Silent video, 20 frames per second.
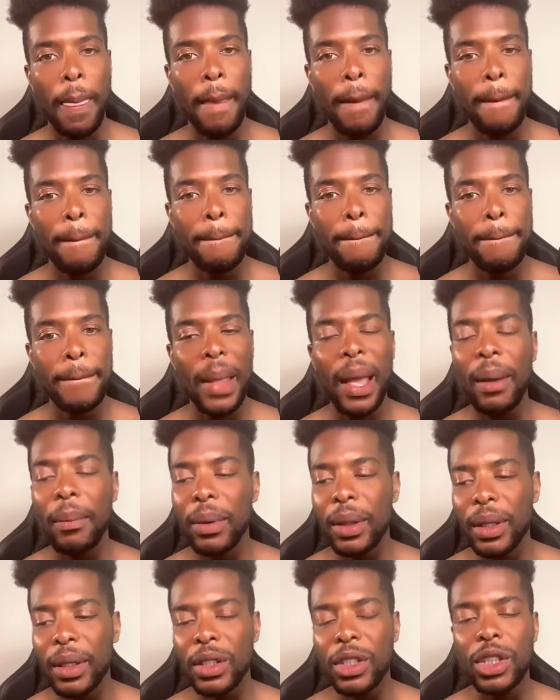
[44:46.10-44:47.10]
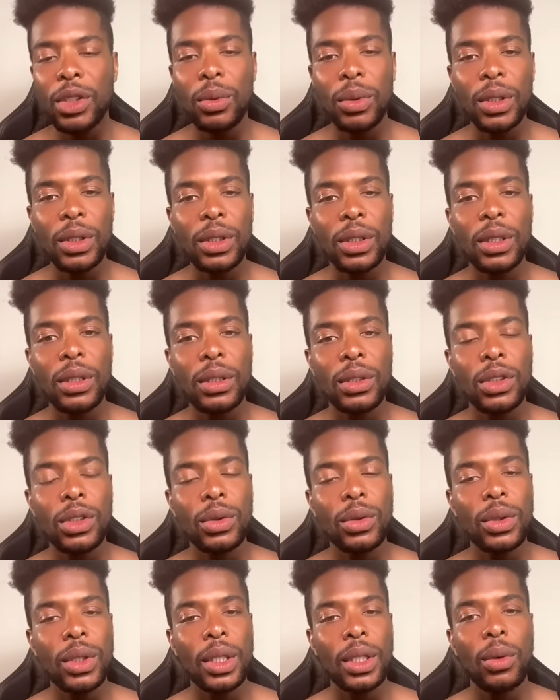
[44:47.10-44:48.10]
I believe she would have took
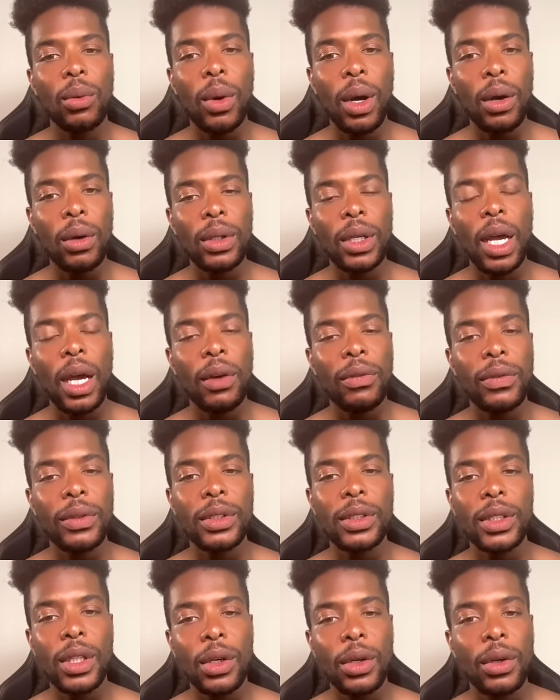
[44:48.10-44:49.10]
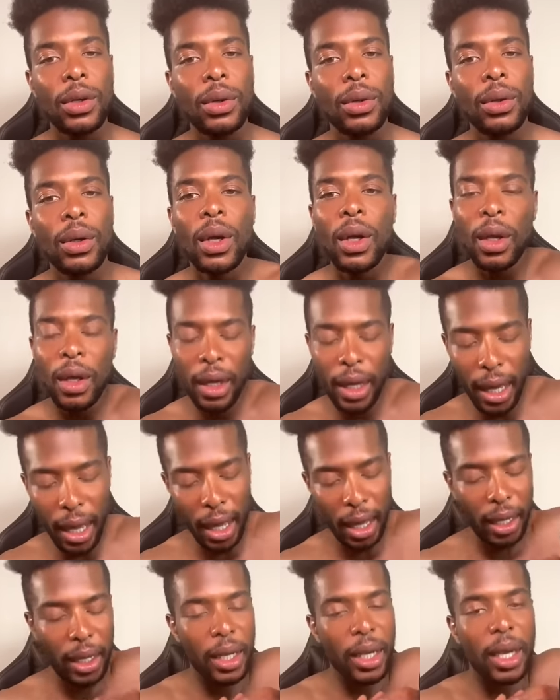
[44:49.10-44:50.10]
Junior and walked off and stole and
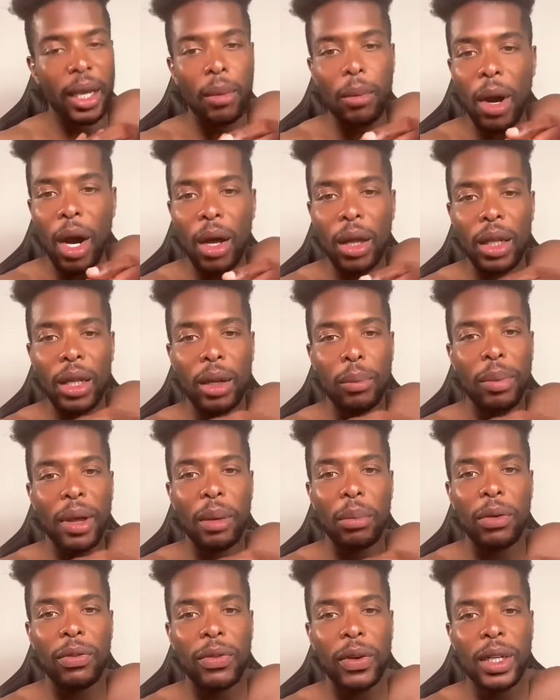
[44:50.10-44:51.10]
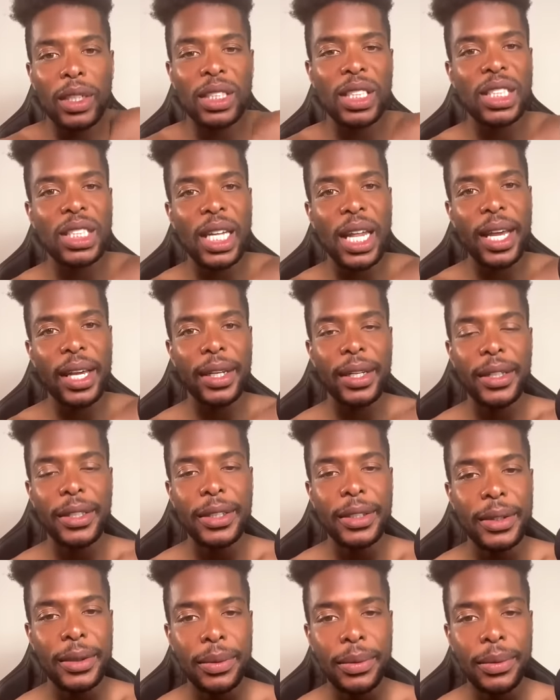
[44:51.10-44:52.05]
had the camera all in the baby face just like this.